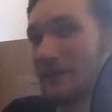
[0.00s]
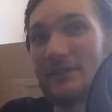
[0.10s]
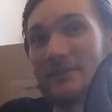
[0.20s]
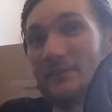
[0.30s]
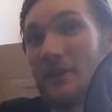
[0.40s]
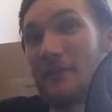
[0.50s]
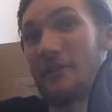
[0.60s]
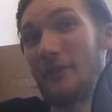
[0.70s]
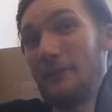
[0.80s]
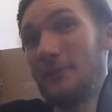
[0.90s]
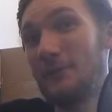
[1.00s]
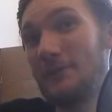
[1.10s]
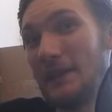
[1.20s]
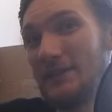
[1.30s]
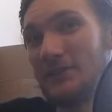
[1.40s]
month, a few days
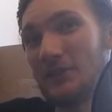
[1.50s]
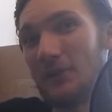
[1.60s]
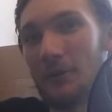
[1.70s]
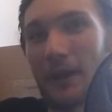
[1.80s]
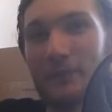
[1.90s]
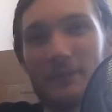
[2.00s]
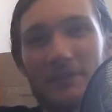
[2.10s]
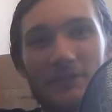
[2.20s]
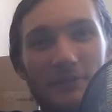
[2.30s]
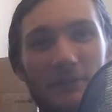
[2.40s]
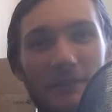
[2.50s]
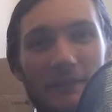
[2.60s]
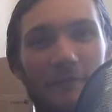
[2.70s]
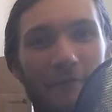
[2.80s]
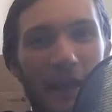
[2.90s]
ago, I went to the
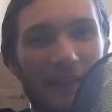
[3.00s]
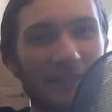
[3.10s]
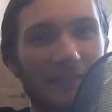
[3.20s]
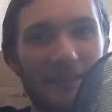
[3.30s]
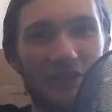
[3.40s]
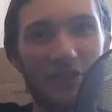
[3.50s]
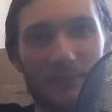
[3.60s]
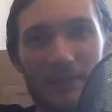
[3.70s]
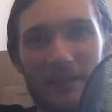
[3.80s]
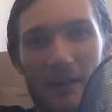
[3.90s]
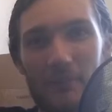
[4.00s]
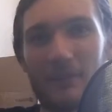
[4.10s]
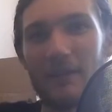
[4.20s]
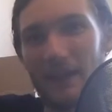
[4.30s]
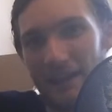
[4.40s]
VanCG meetup.
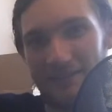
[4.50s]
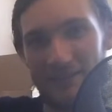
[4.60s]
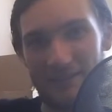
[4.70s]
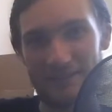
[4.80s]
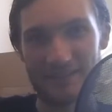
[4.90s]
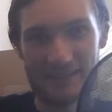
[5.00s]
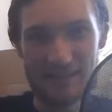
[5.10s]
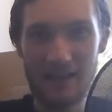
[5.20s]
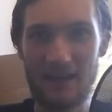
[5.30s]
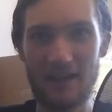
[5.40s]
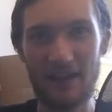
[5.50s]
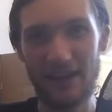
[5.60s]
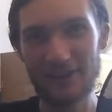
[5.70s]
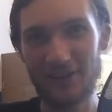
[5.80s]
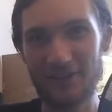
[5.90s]
As you can see, I
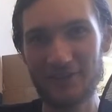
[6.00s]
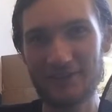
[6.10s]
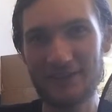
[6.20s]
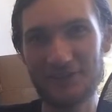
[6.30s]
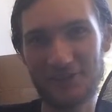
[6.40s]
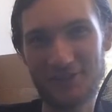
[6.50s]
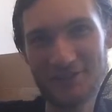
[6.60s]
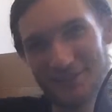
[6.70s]
got their t-shirts.